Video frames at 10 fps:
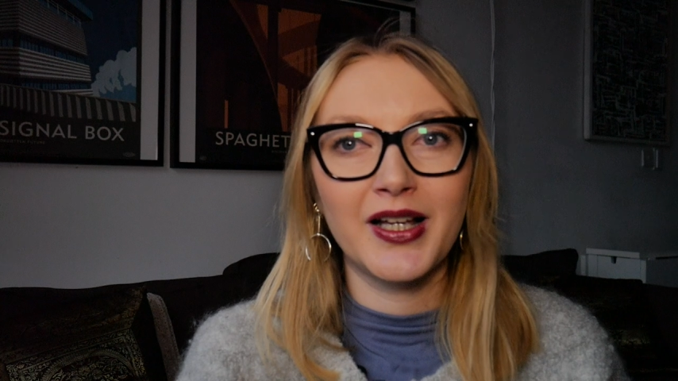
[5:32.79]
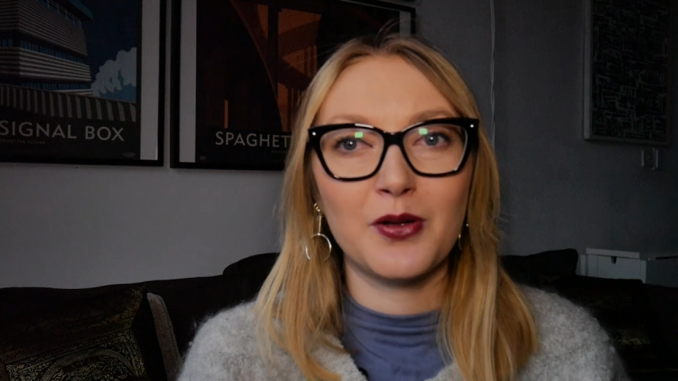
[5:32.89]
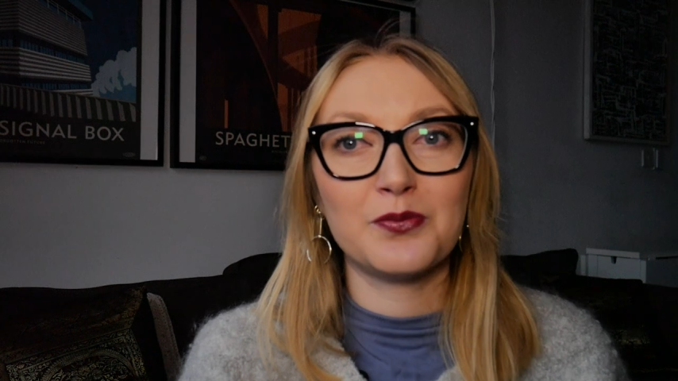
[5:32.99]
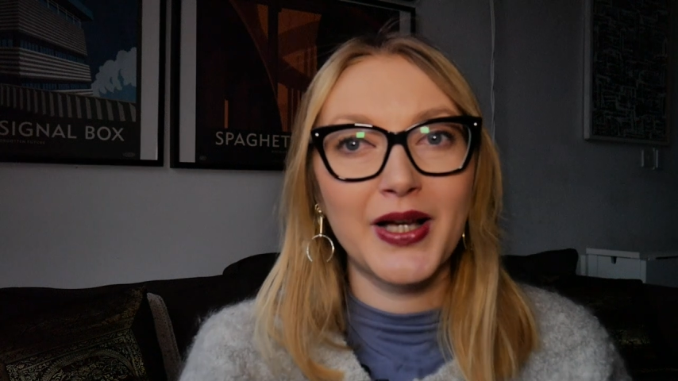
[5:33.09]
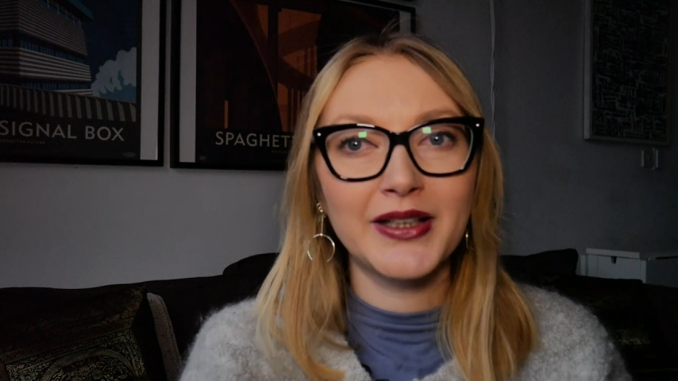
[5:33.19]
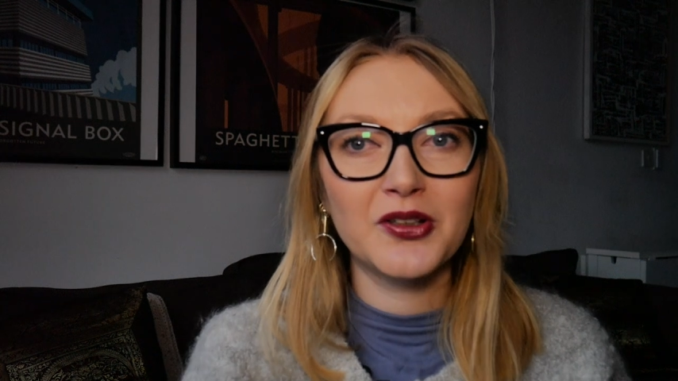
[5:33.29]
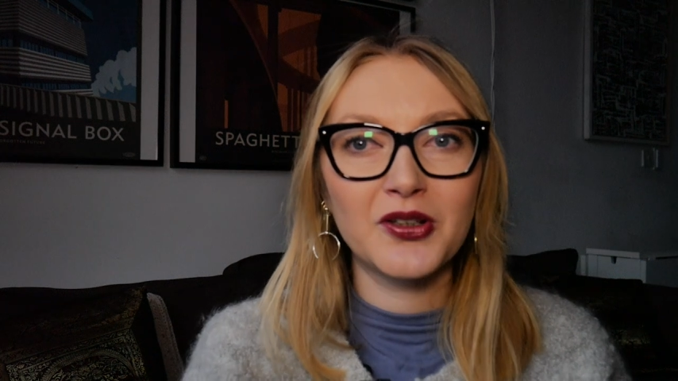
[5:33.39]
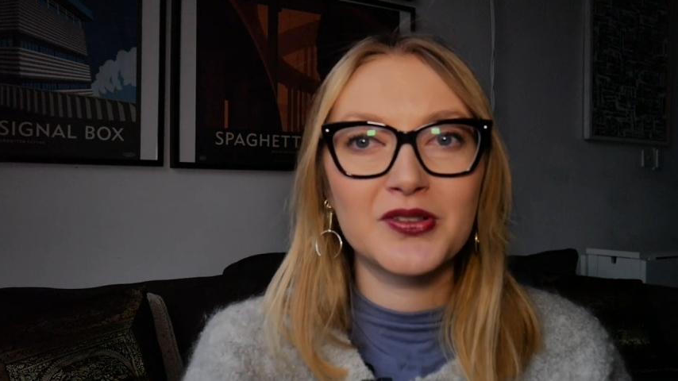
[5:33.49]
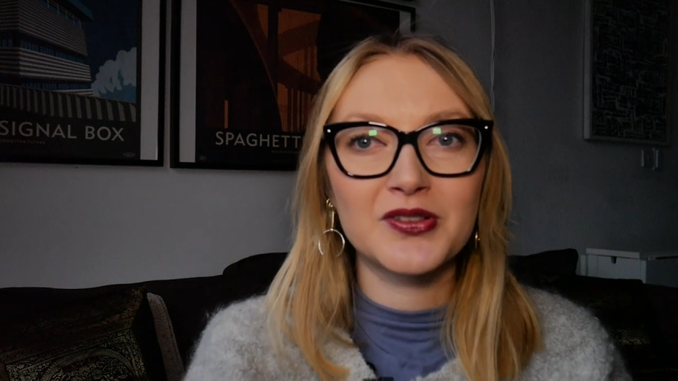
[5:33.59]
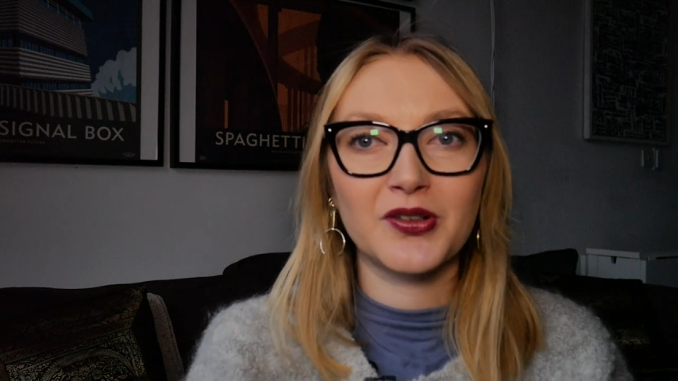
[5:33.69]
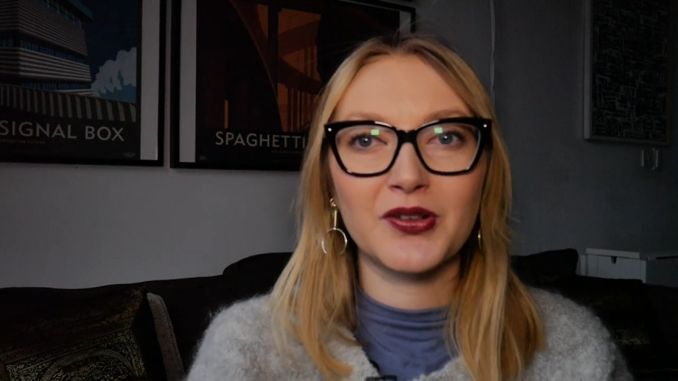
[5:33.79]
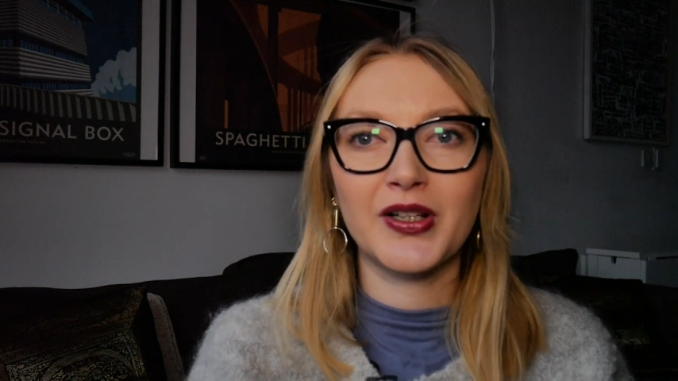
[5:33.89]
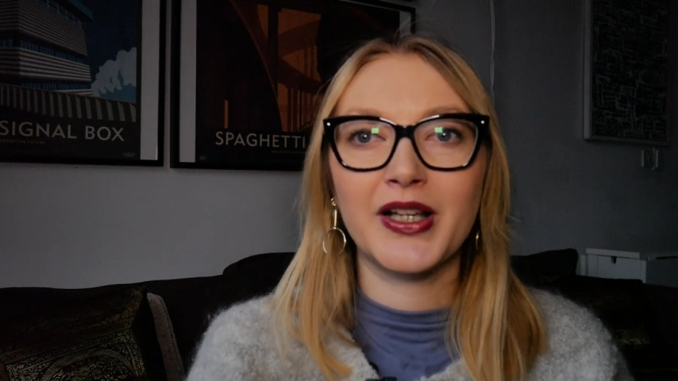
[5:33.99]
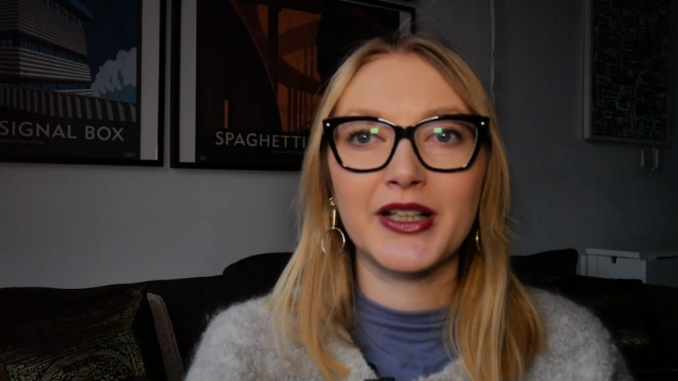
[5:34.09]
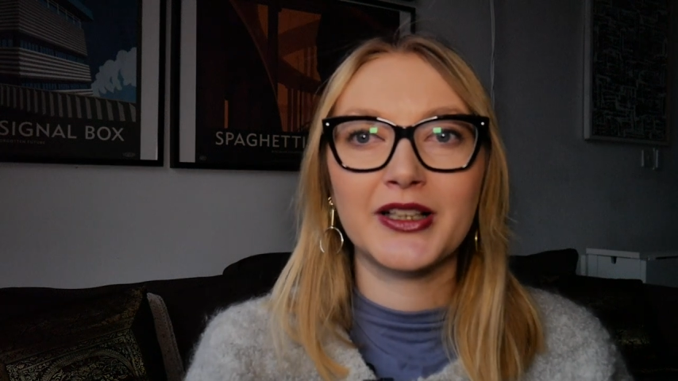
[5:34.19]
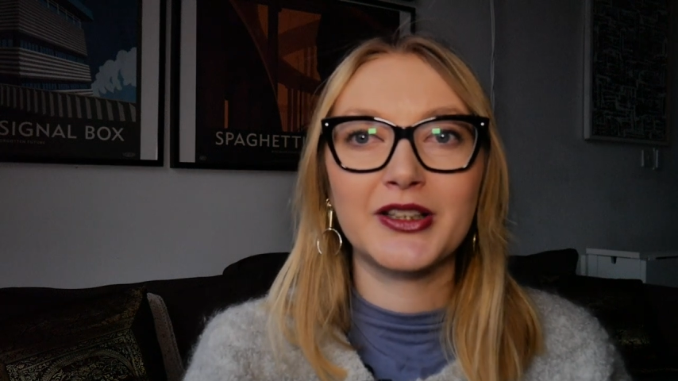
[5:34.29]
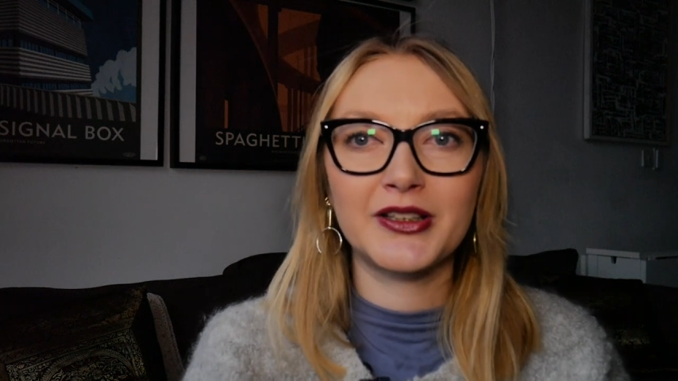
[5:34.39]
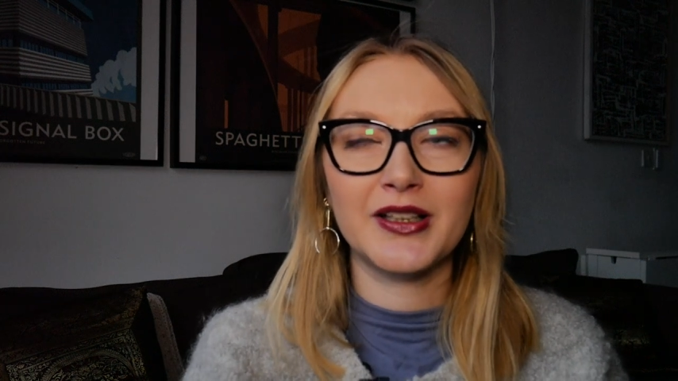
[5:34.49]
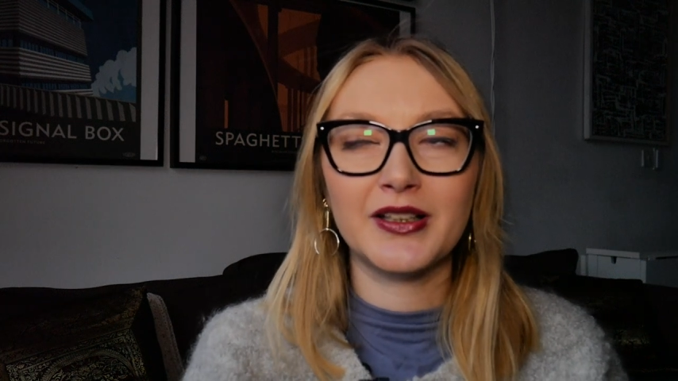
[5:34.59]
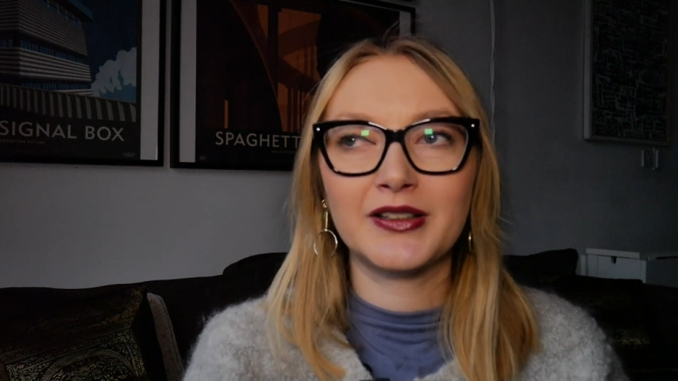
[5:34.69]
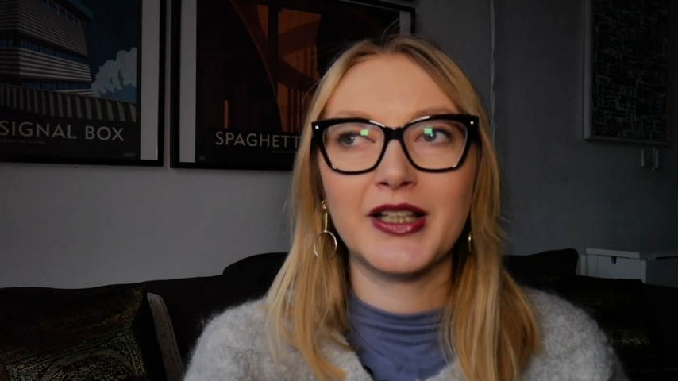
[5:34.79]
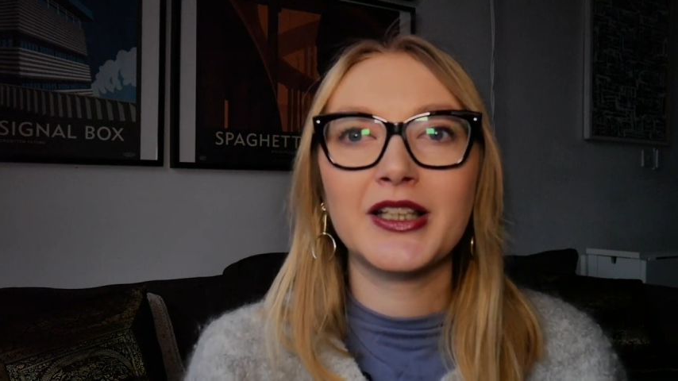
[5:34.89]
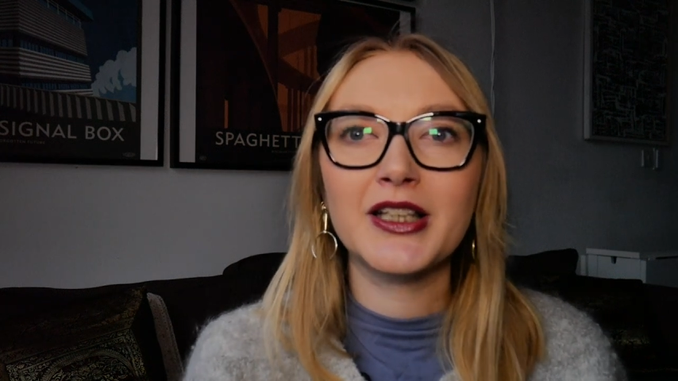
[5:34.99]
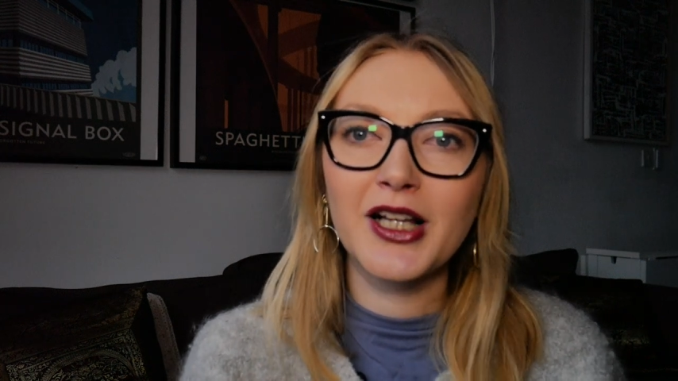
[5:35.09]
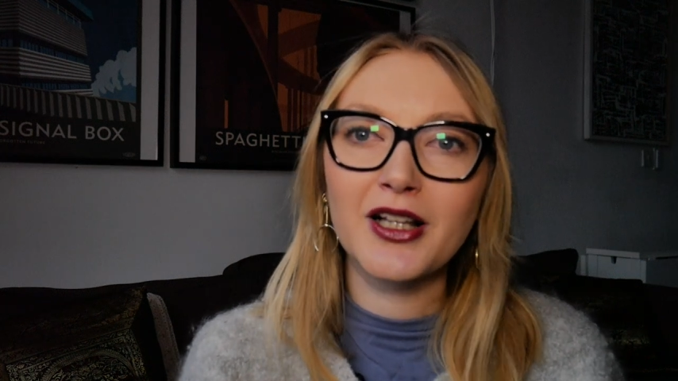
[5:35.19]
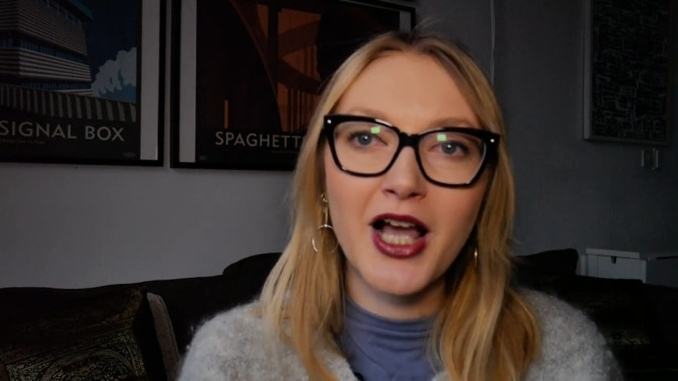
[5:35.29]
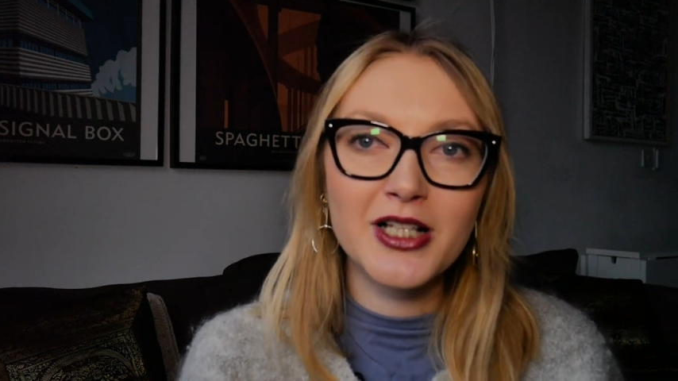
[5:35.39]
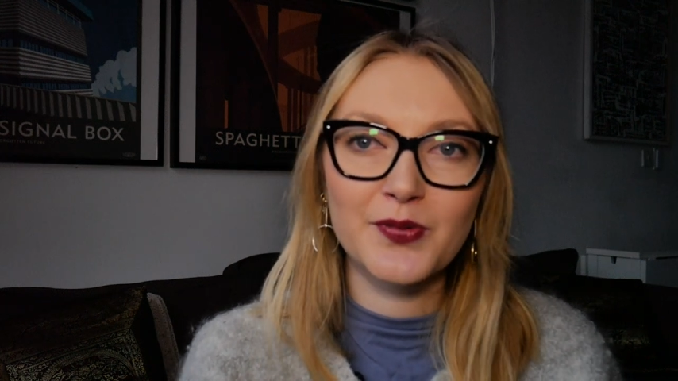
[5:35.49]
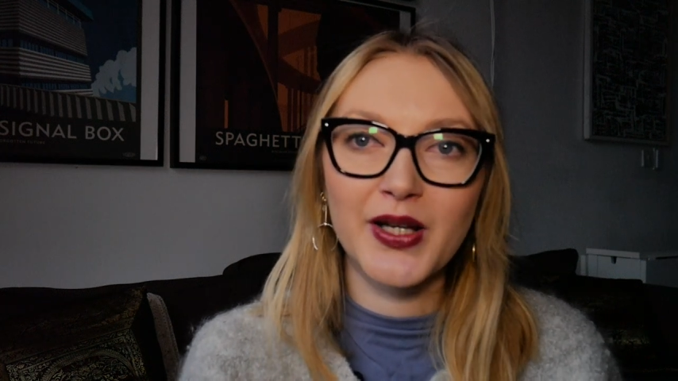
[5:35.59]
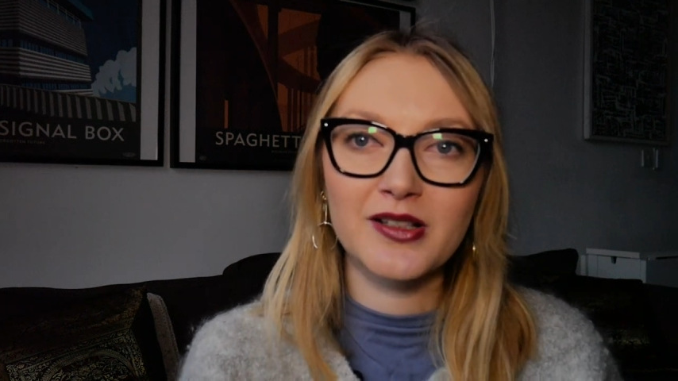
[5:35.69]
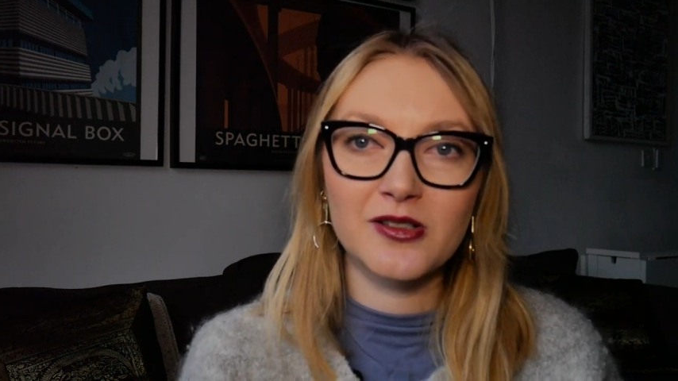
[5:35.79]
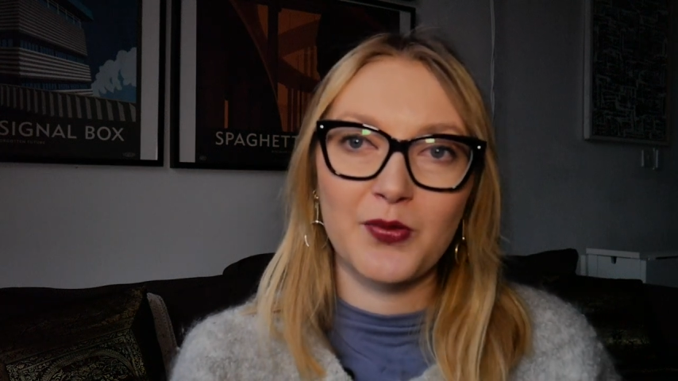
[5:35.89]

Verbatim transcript: uh, methods or like uh, technical aspects,